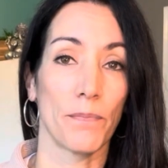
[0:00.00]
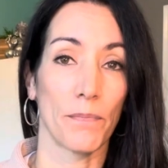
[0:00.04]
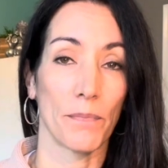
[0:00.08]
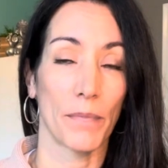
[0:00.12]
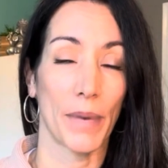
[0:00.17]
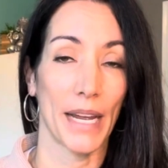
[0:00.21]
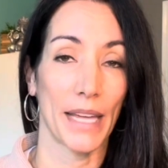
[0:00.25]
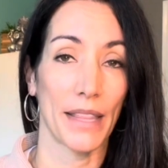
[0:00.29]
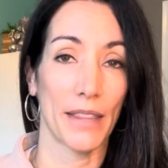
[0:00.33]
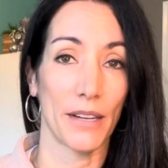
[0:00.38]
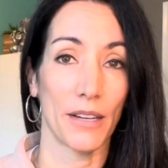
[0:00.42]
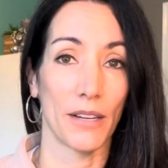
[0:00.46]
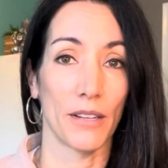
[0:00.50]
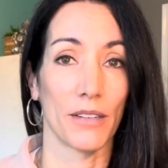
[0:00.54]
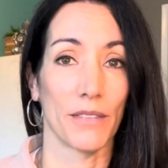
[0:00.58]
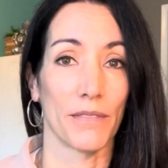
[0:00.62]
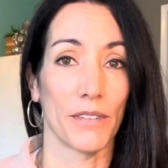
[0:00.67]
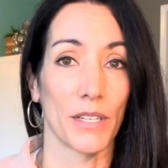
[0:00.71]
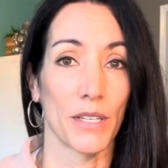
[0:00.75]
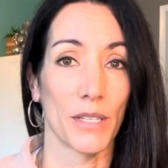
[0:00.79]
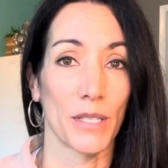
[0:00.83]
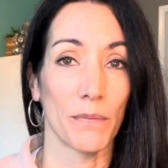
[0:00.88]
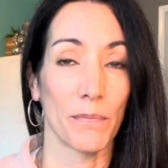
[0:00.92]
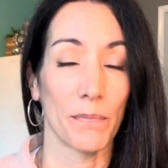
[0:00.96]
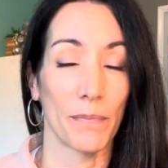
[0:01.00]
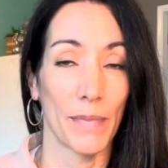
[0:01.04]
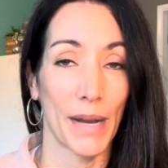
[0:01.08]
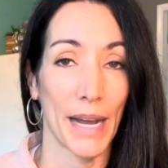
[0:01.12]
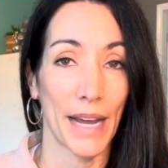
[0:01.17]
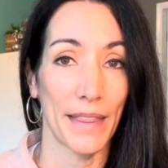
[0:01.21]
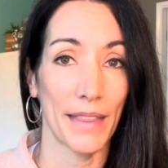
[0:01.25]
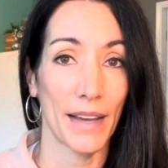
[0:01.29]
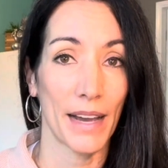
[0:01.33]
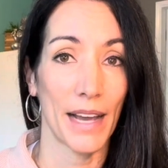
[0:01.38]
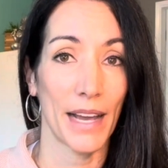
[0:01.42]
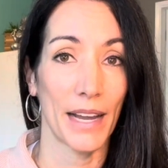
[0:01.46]
by the universe,
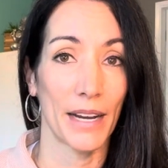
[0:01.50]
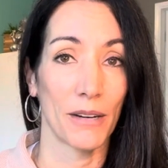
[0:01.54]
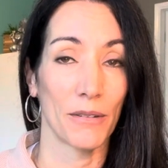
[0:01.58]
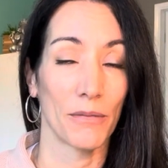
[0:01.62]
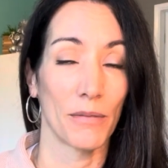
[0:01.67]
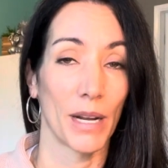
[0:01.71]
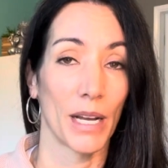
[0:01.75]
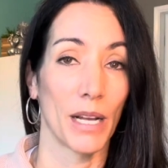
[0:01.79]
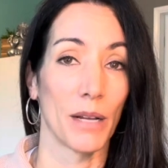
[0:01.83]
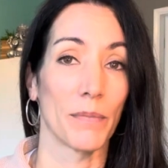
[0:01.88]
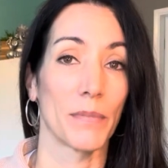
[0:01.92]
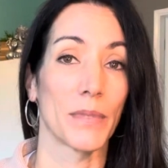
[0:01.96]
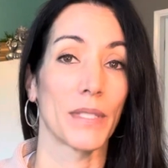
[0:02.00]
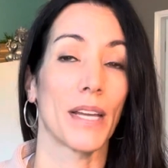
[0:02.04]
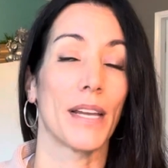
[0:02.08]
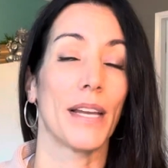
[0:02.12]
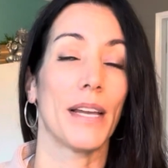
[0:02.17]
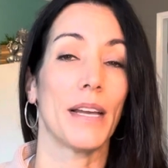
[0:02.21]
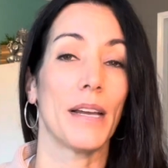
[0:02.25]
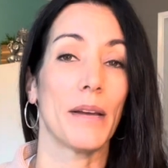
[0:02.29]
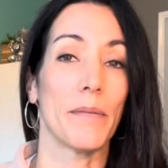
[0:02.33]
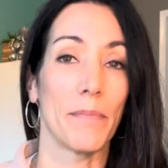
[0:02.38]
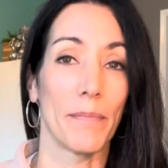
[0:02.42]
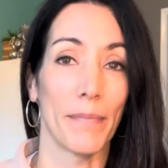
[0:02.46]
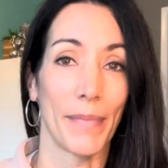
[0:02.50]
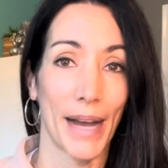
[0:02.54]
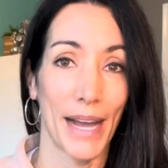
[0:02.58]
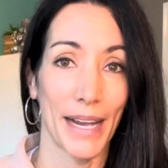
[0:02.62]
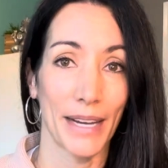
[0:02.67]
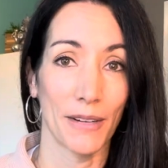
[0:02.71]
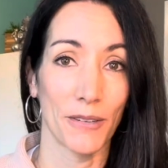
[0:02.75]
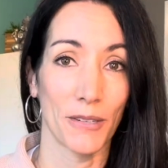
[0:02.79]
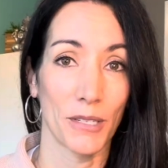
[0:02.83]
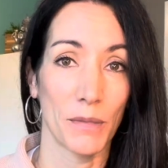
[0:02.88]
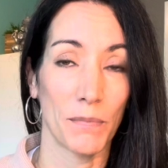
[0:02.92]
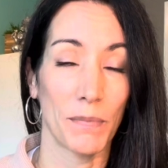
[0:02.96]
by the higher realms, by
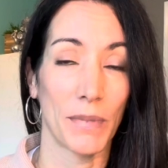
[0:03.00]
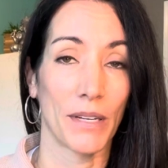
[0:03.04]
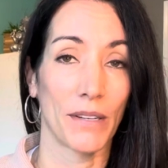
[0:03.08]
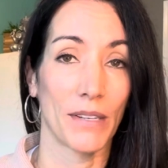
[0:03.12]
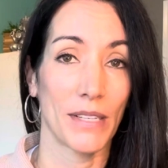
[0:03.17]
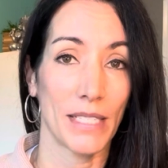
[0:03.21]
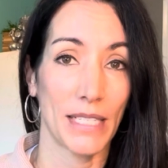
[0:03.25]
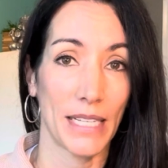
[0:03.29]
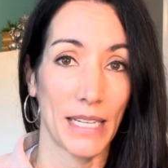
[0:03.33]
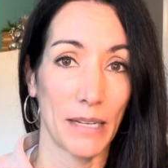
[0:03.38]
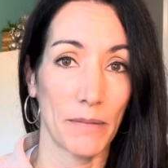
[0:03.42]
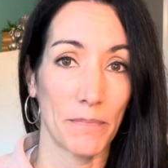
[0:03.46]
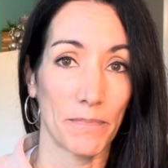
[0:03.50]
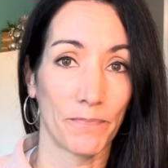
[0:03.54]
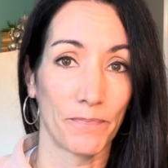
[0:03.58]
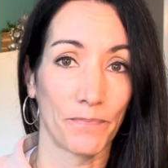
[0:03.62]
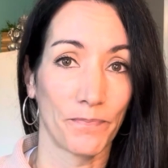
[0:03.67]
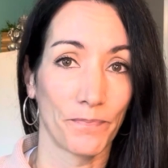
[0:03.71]
your spirit team.